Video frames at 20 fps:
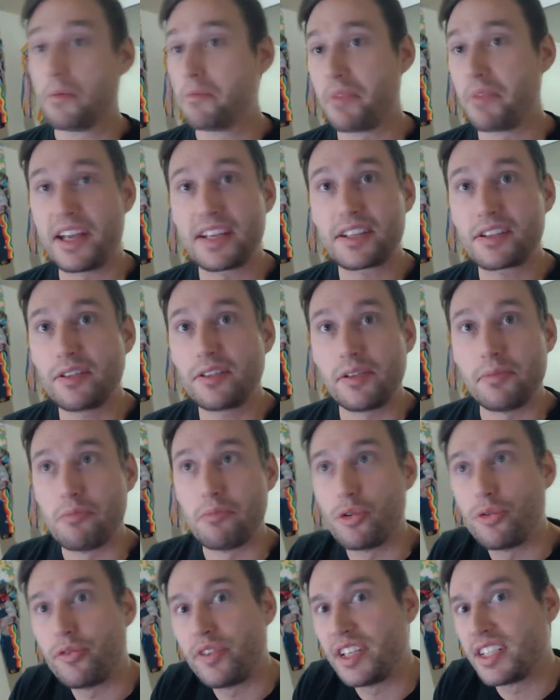basically
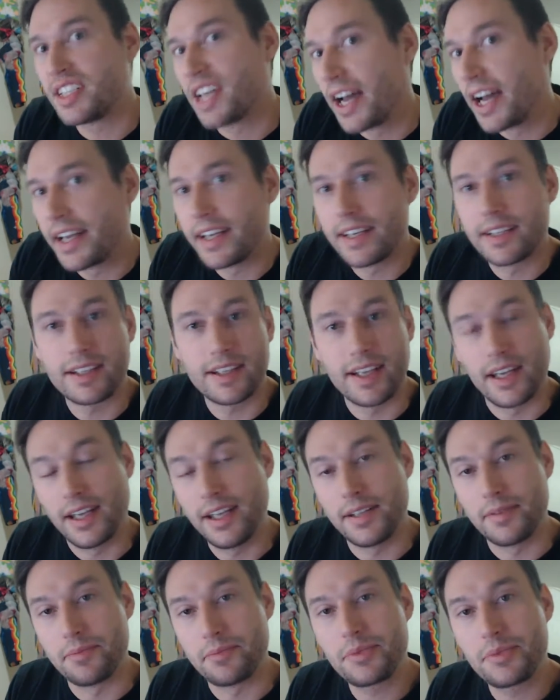movie tie-in
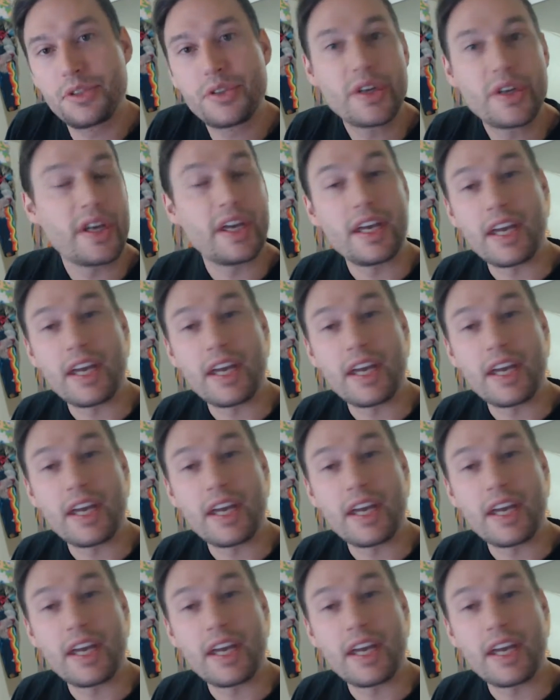games.